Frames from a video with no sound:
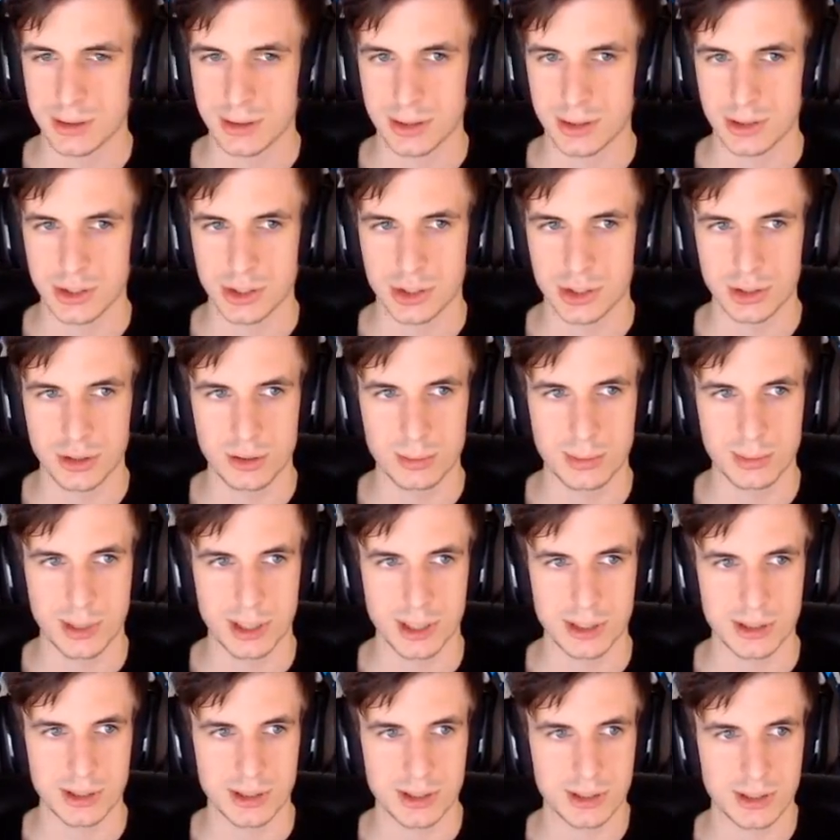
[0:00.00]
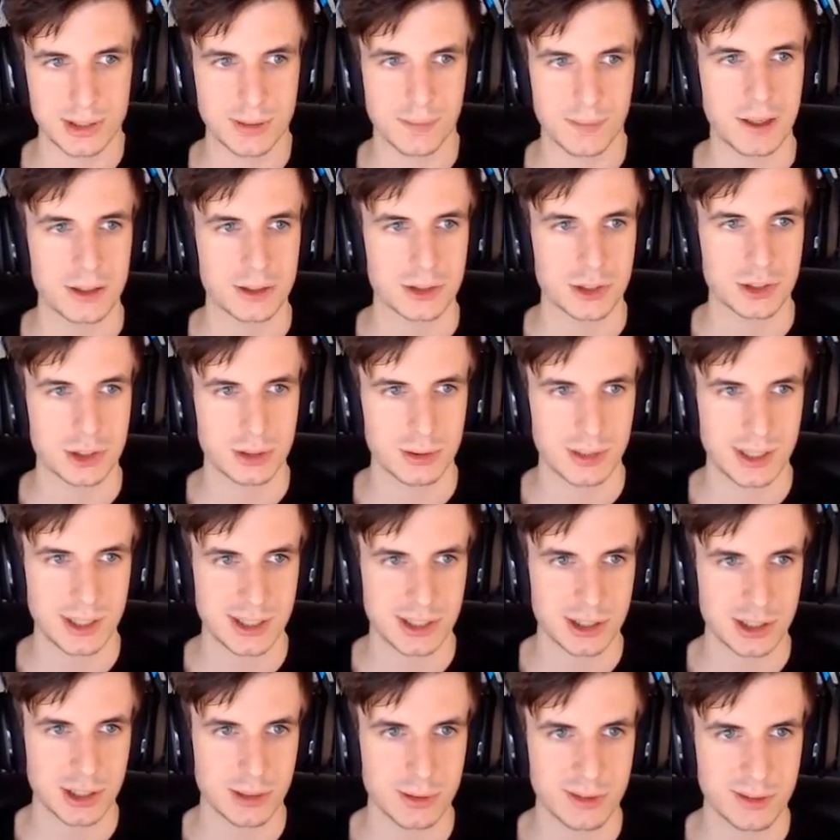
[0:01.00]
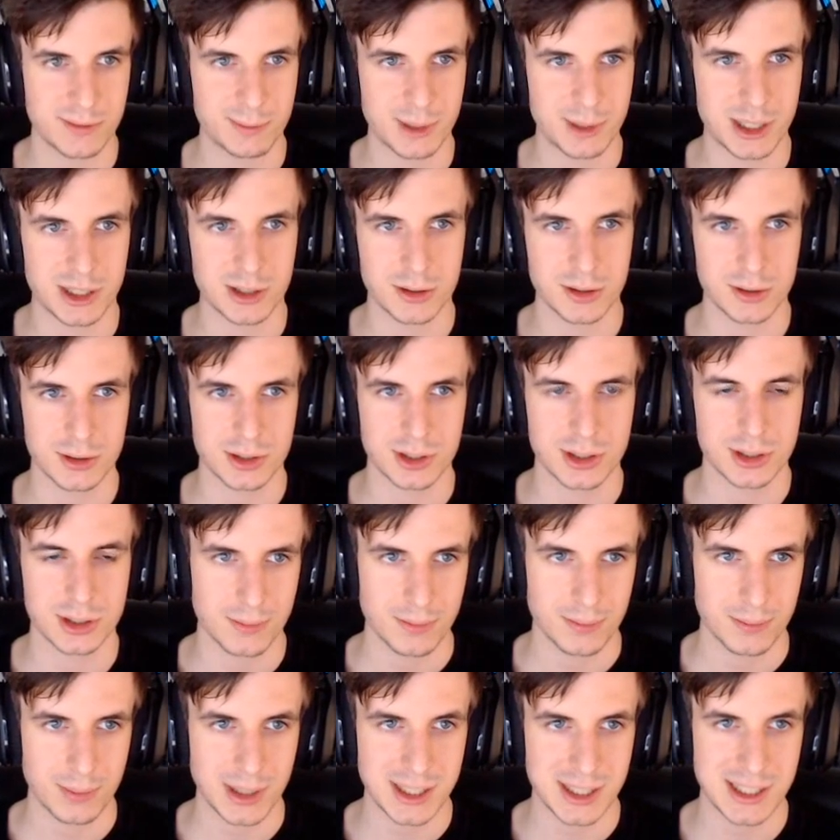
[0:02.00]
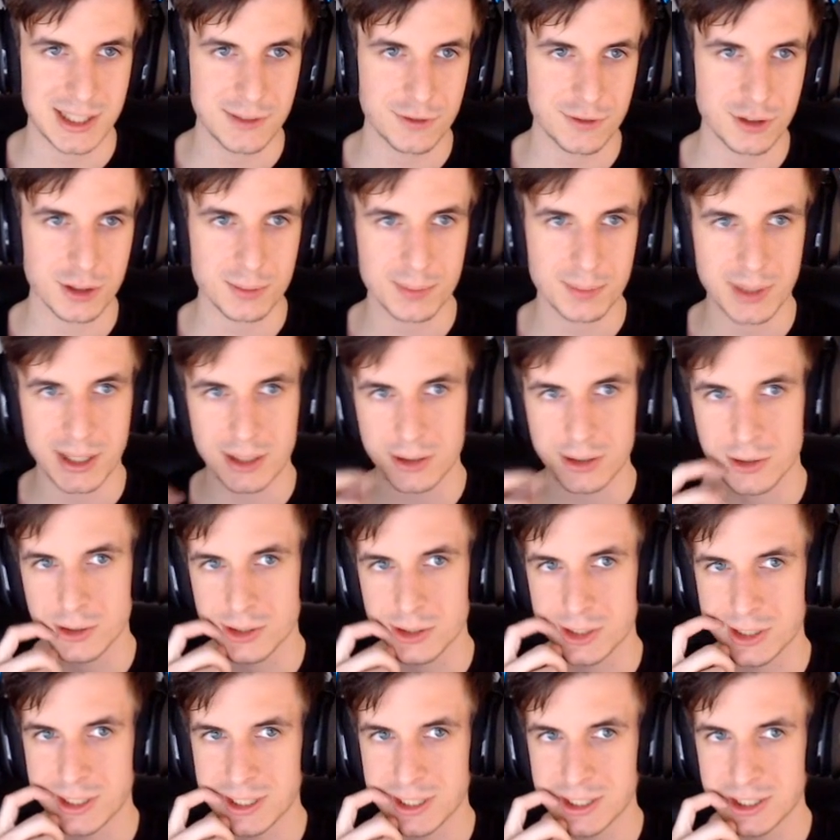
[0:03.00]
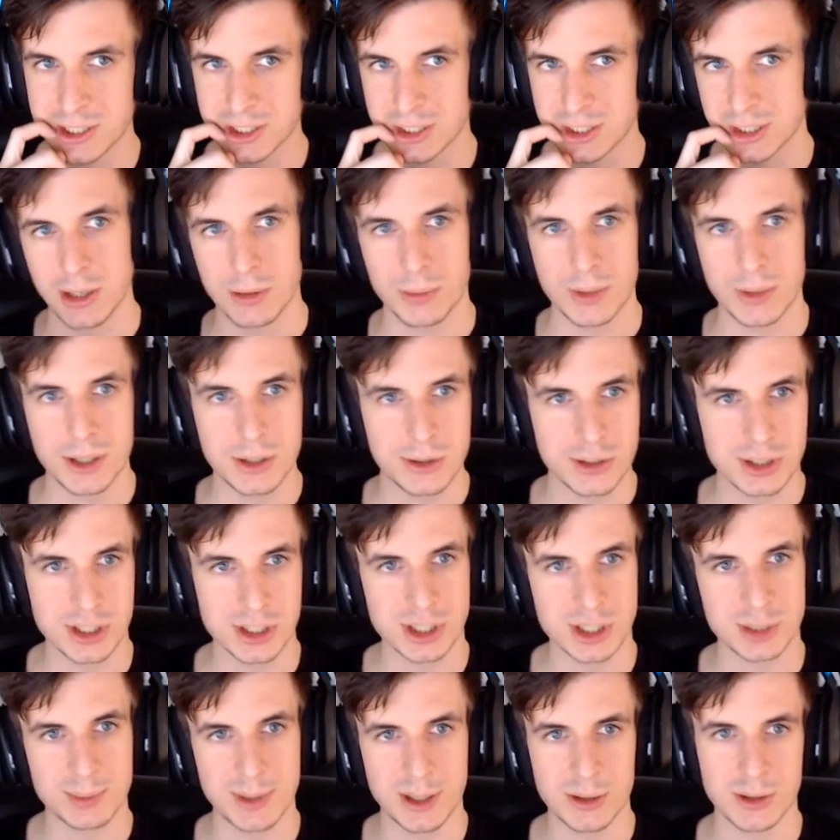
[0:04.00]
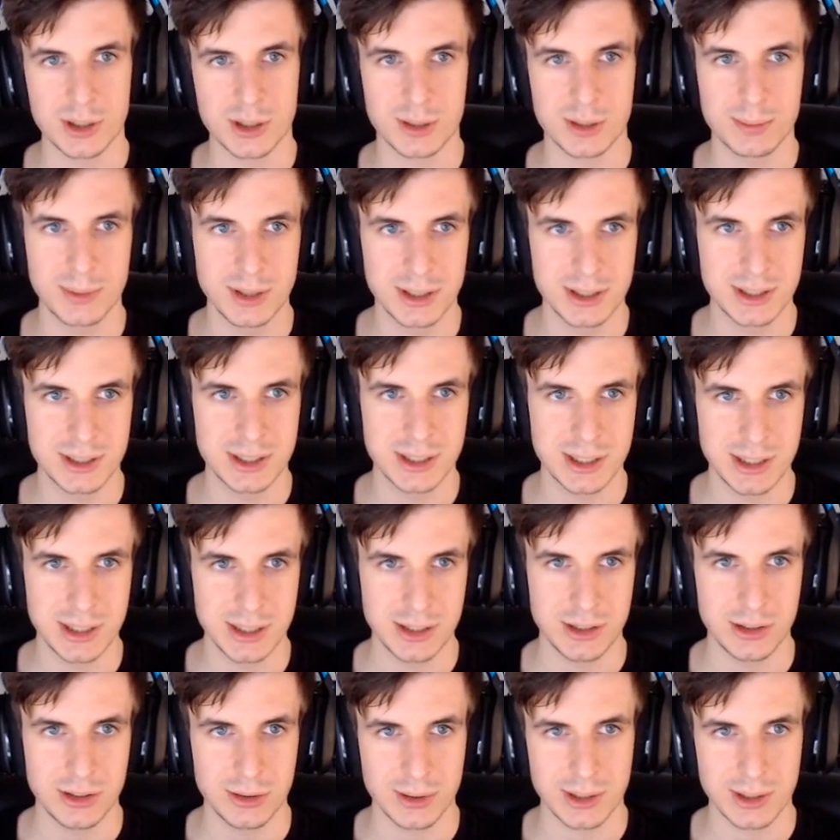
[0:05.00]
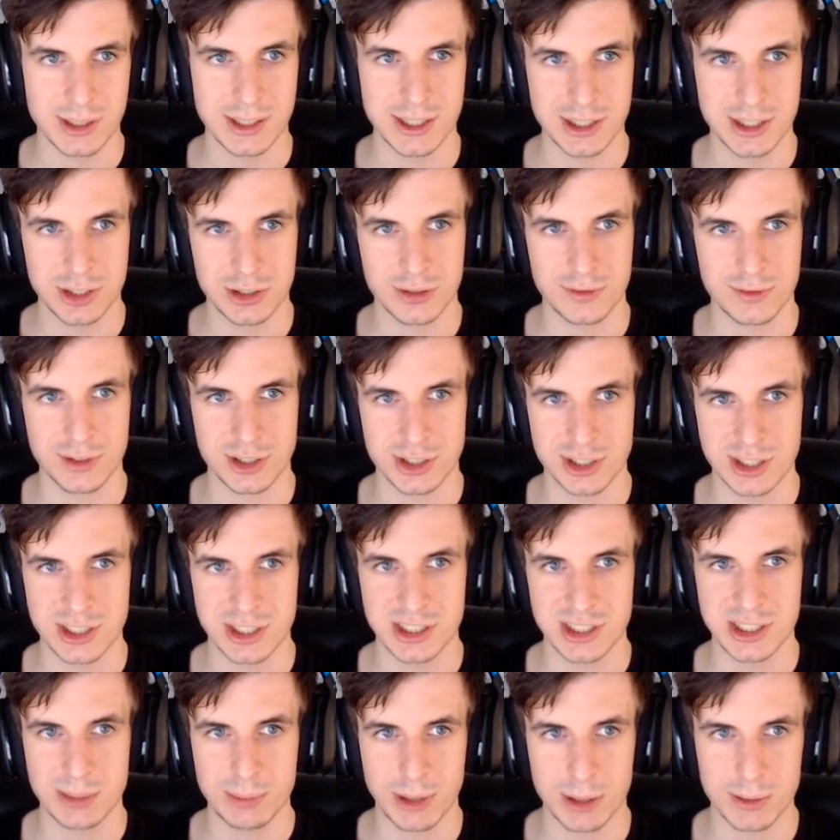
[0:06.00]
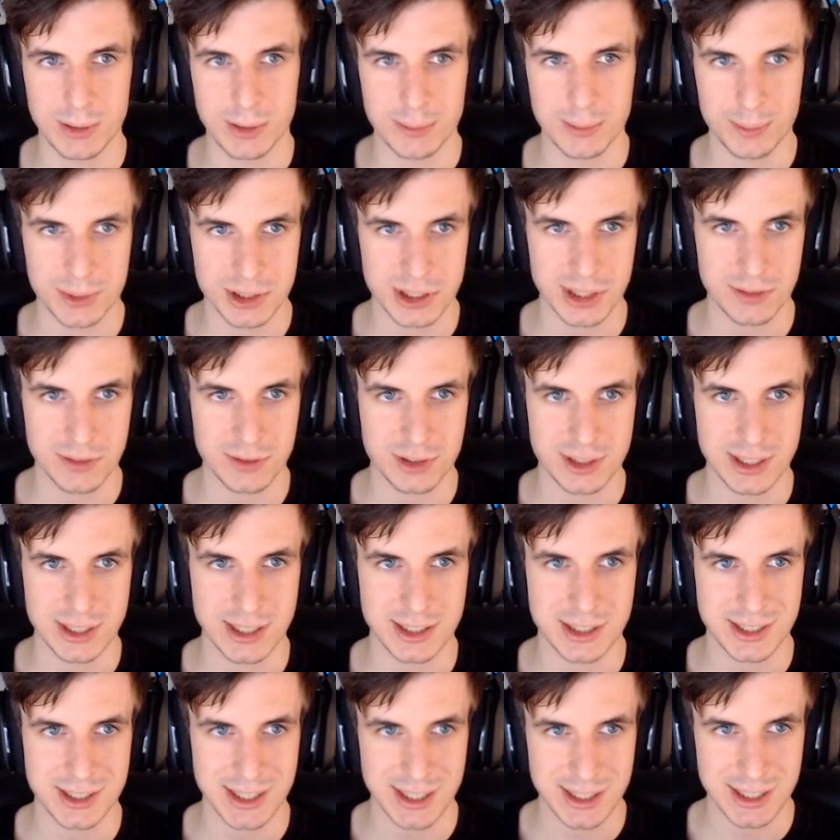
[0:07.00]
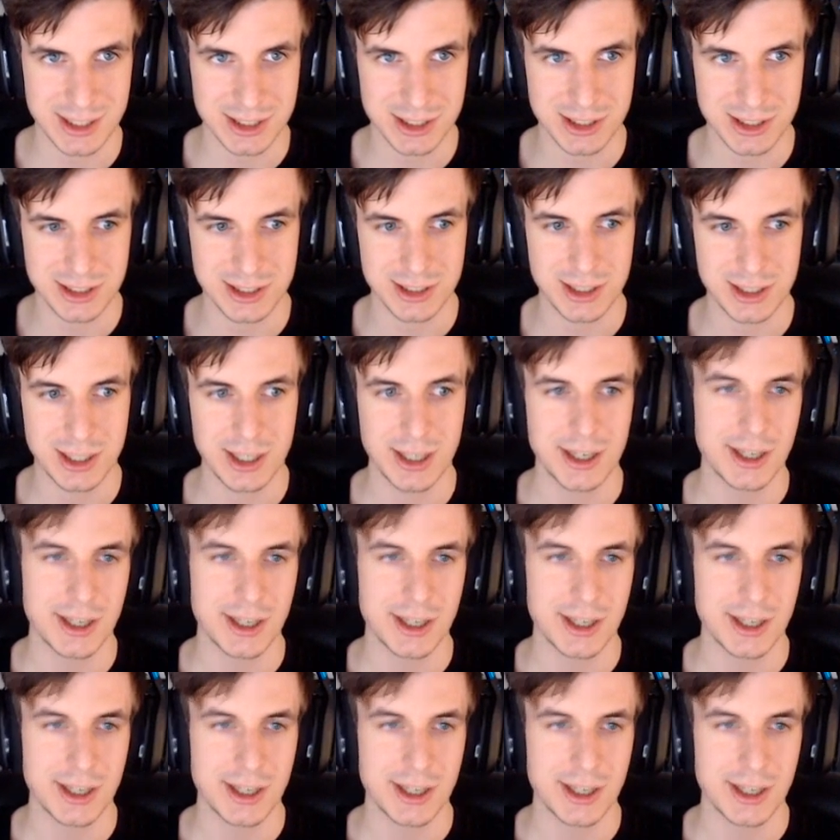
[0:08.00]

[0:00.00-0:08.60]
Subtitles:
Soulbinds. So let's start with Pelagos. By default, Pelagos gets, when you use a spell or ability, you increase your versatility by 1% for 10 seconds.